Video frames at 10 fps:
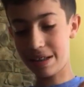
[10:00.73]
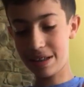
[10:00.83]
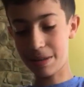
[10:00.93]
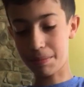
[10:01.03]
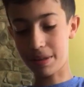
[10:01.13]

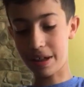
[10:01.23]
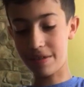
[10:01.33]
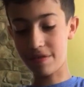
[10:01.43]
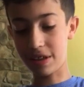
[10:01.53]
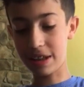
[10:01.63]
supplied
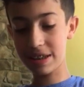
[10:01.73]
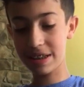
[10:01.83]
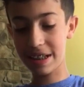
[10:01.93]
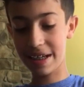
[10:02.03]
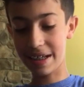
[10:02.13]
for us,
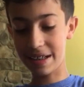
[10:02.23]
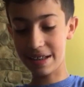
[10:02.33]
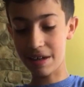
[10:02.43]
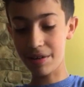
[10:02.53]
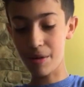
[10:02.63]
and
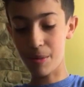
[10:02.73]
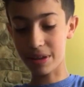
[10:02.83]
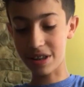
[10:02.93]
I don't know what the